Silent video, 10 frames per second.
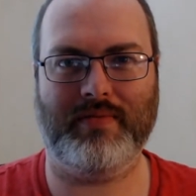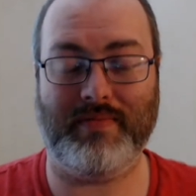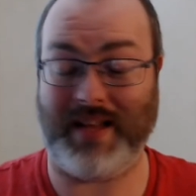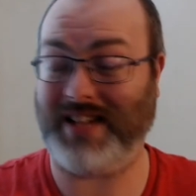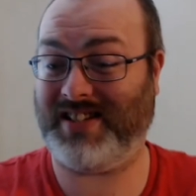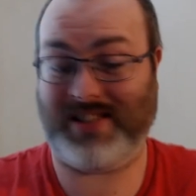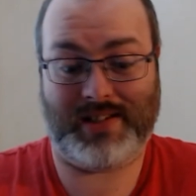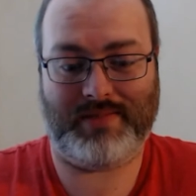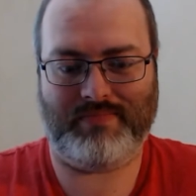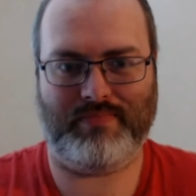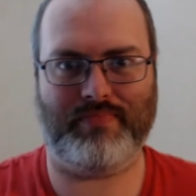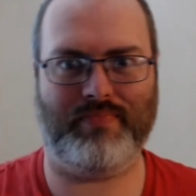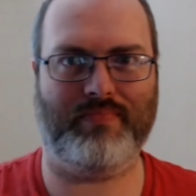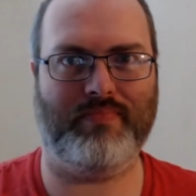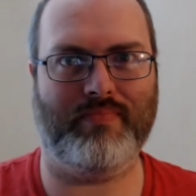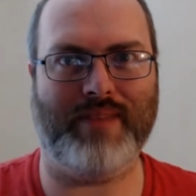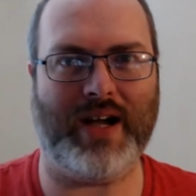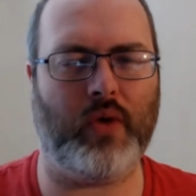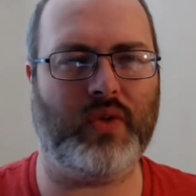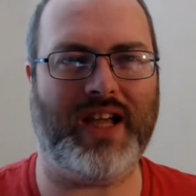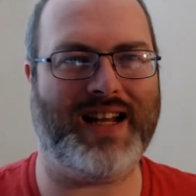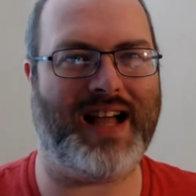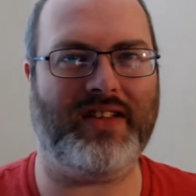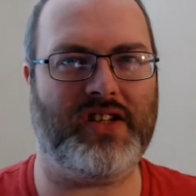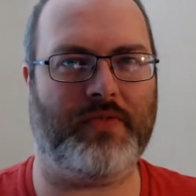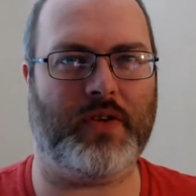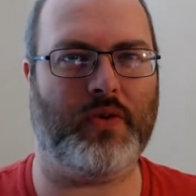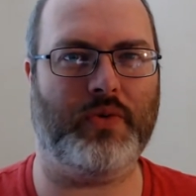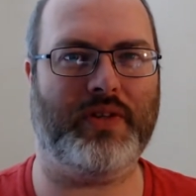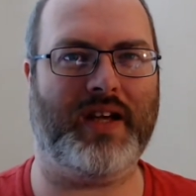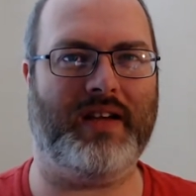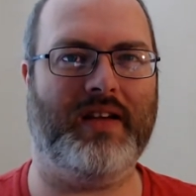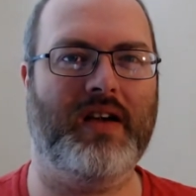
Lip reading: That's my only analogy for the whole thing.